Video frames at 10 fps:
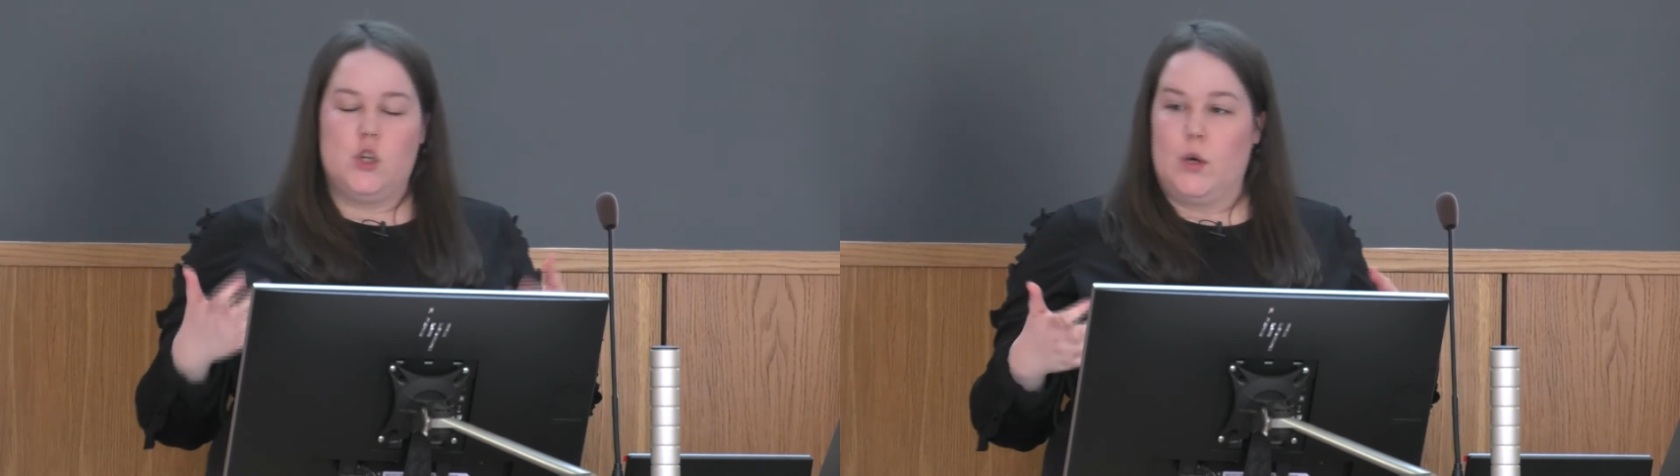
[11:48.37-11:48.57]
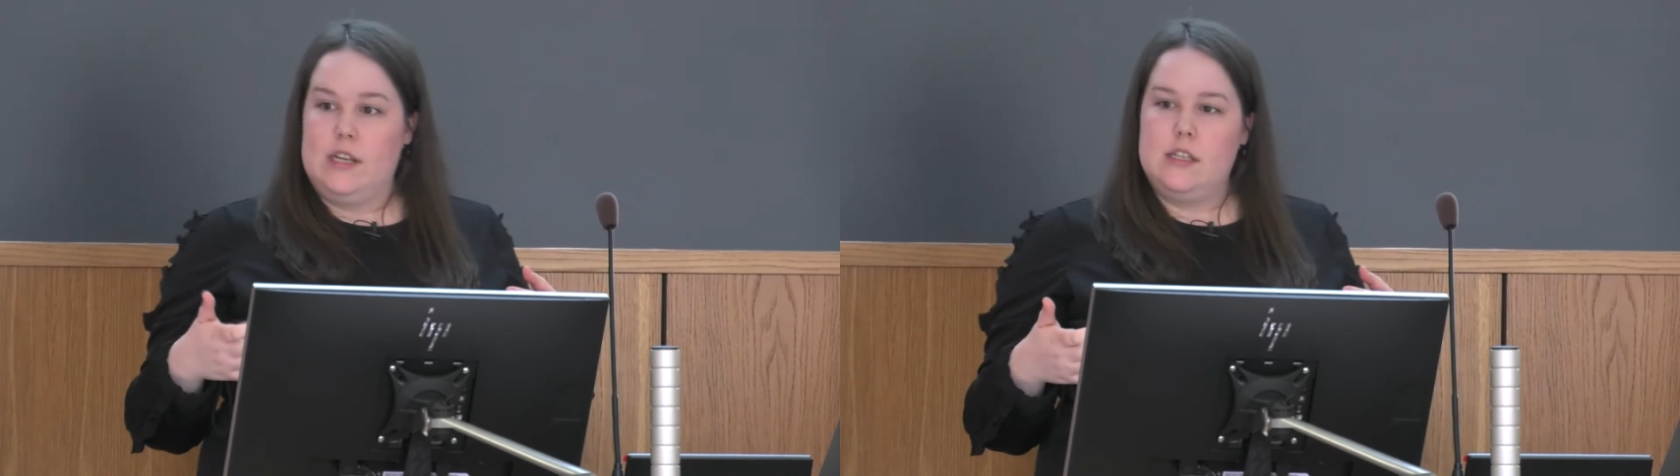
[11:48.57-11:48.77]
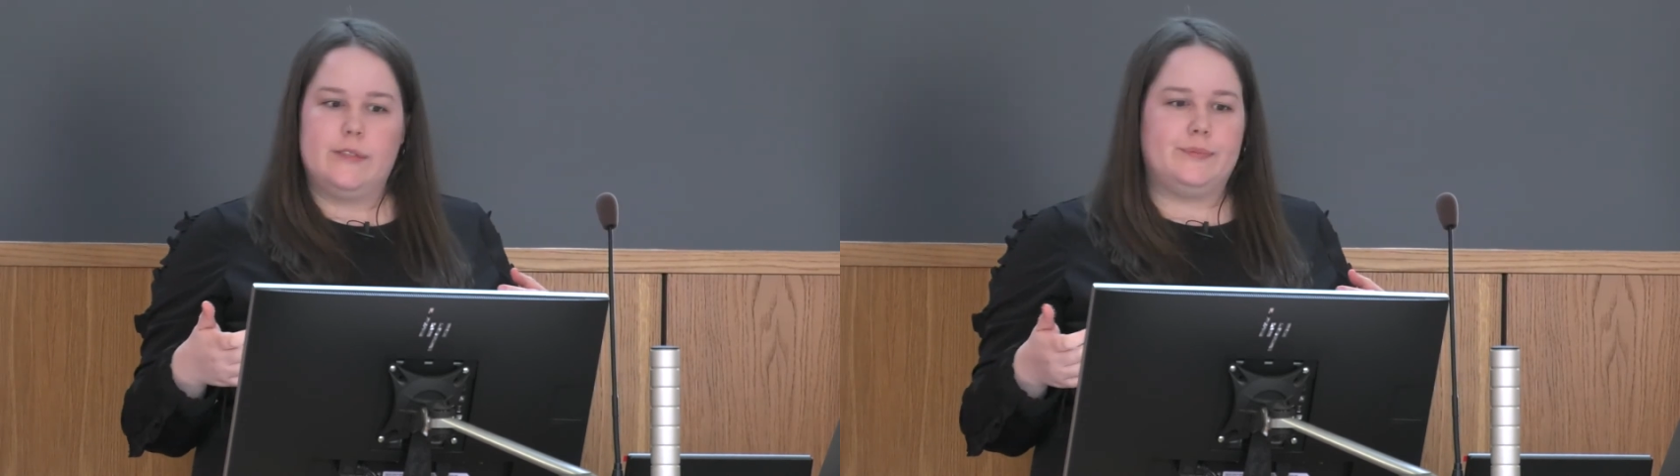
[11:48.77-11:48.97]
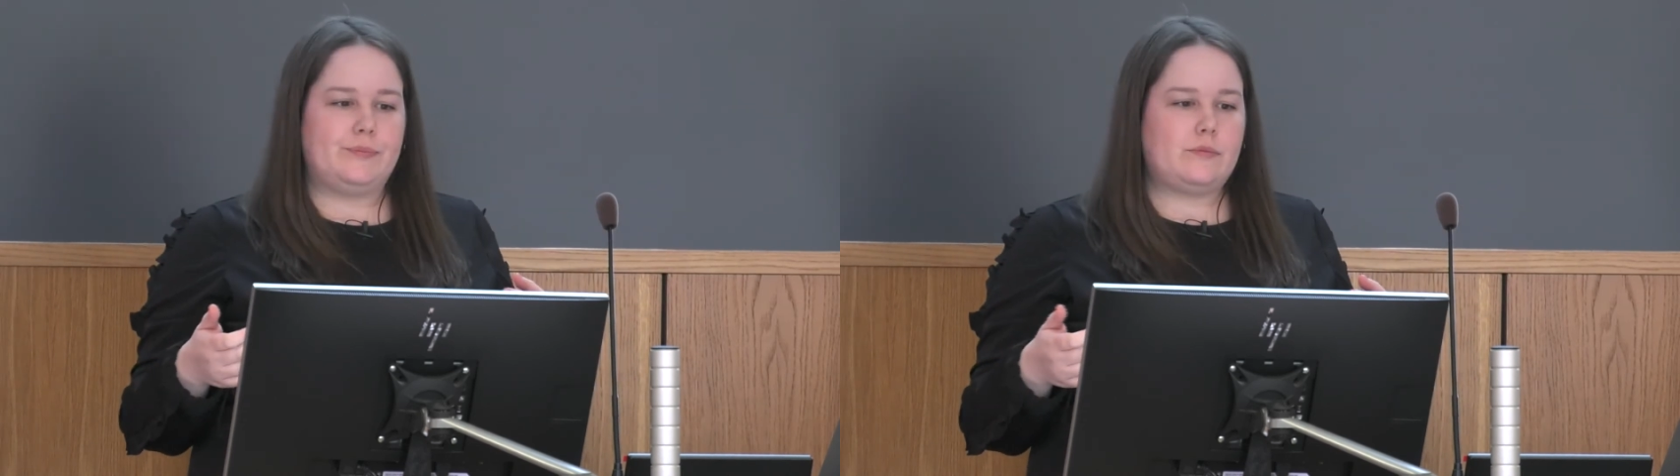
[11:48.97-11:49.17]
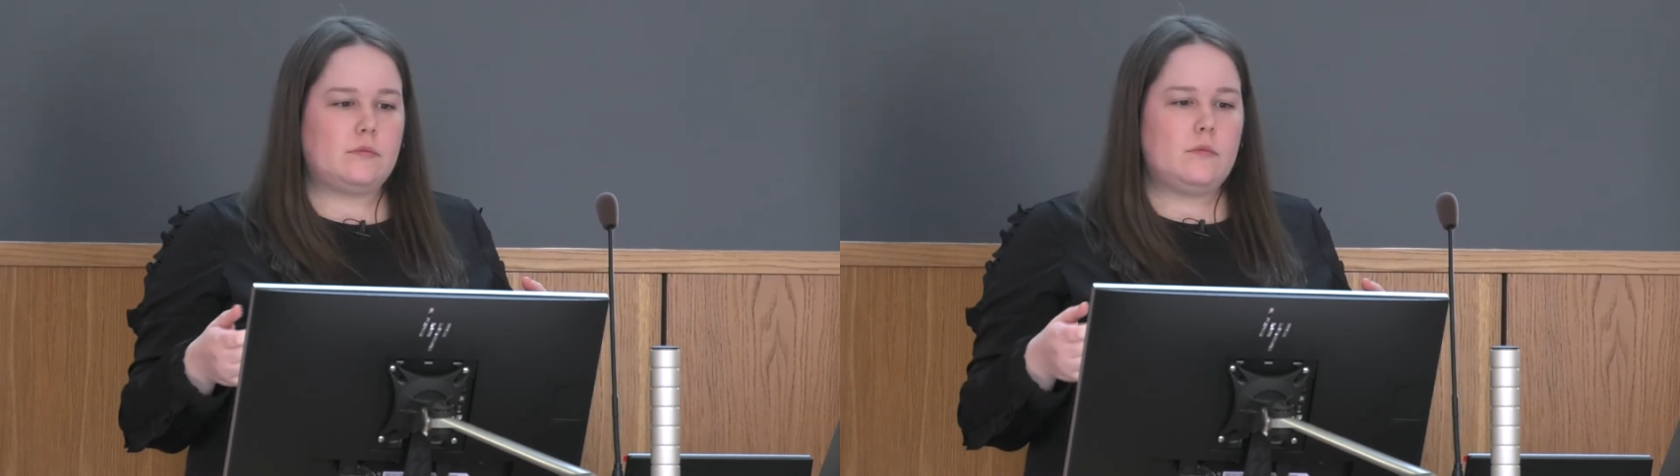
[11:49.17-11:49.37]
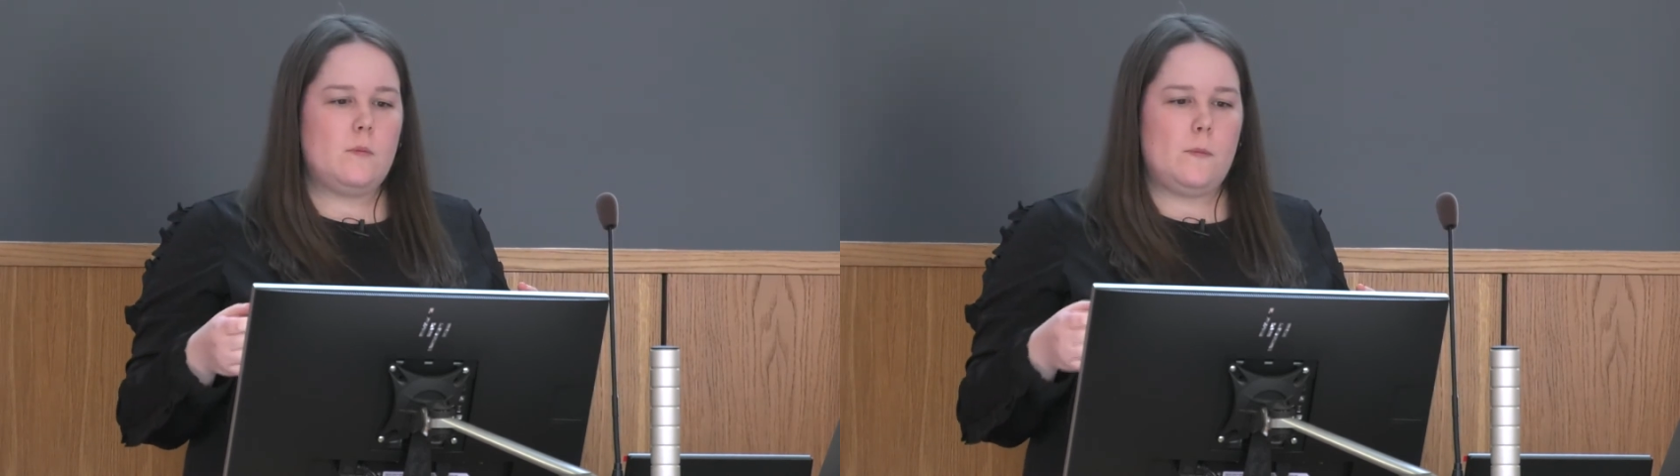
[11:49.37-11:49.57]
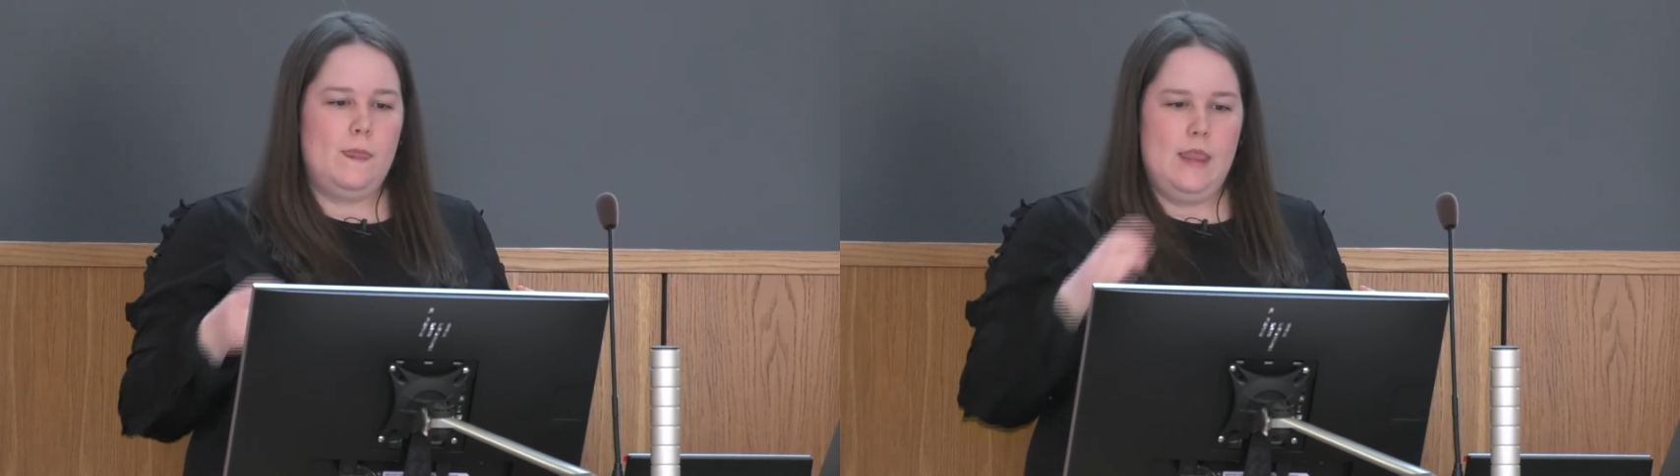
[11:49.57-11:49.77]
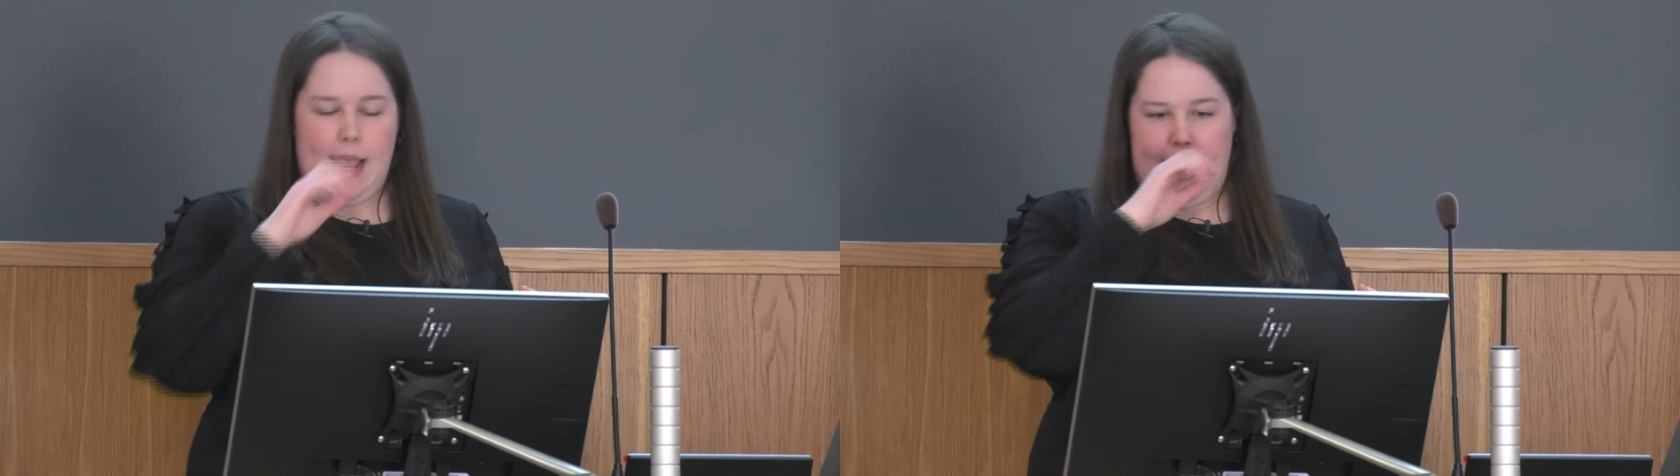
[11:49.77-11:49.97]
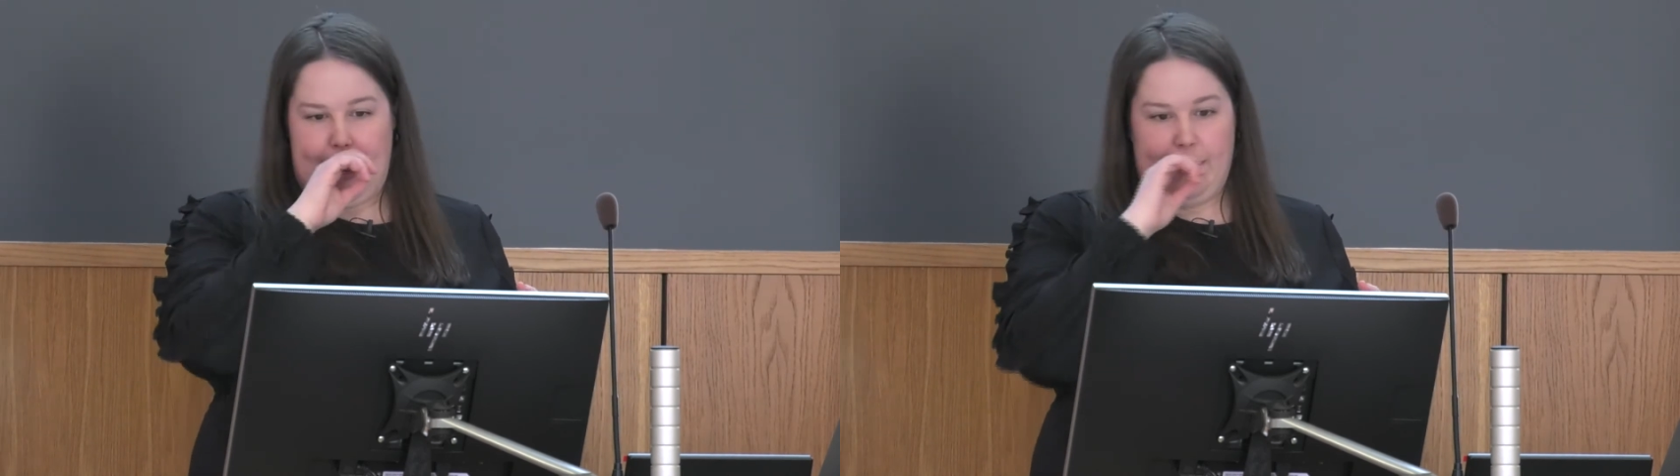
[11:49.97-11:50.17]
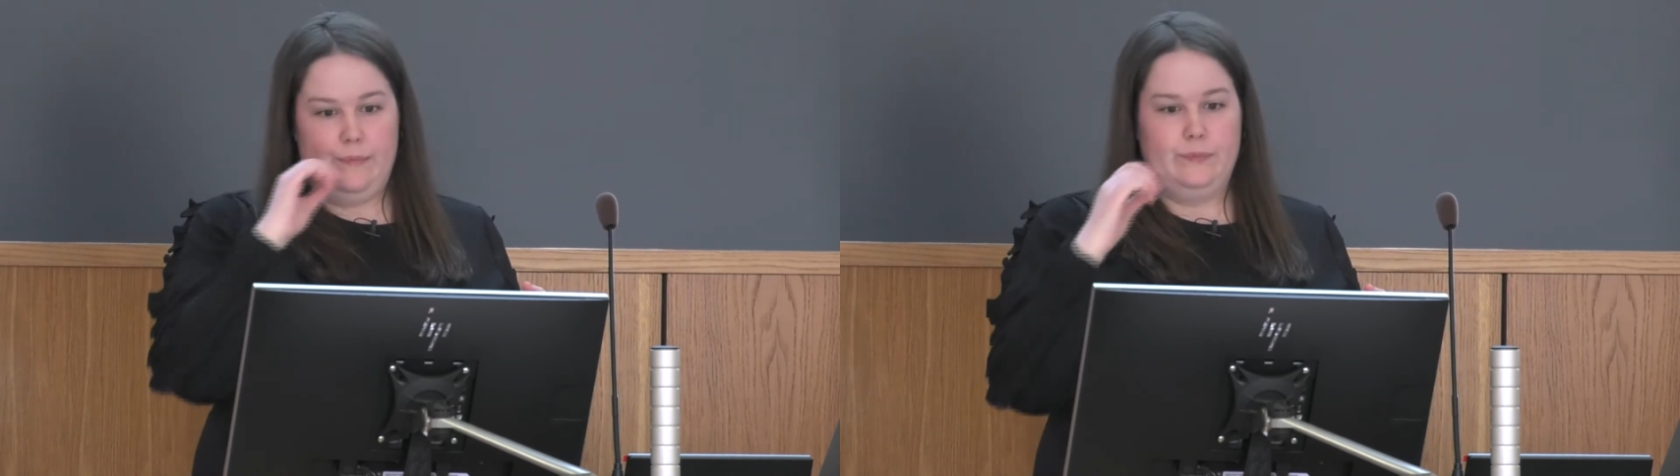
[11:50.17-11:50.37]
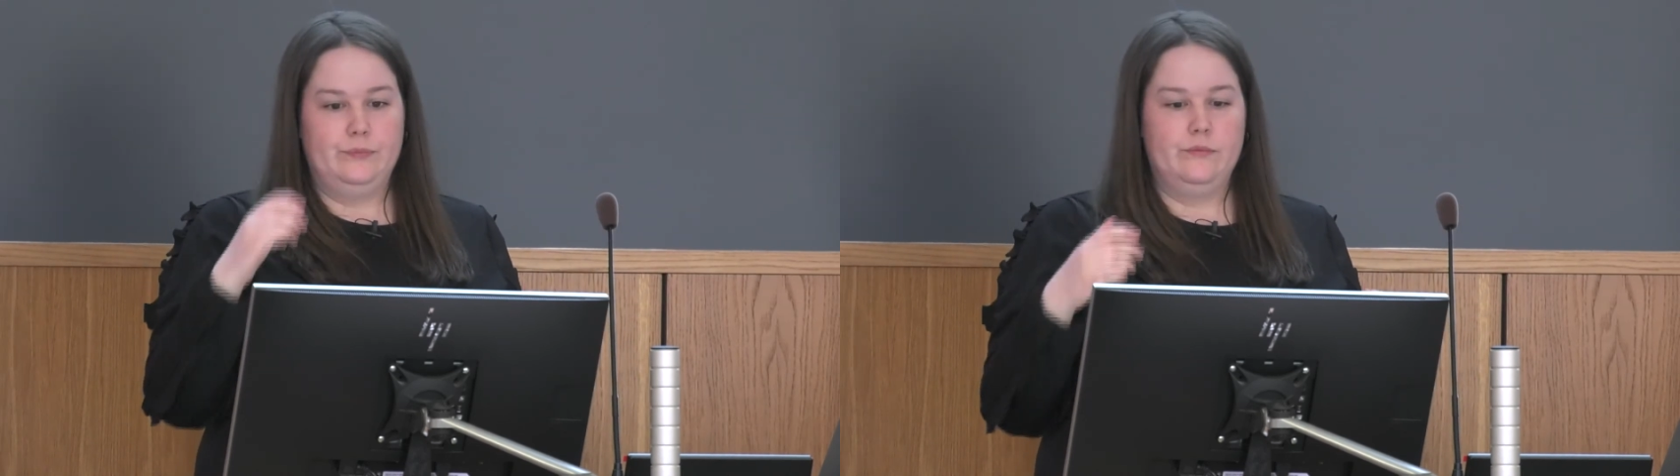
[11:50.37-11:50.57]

choice. So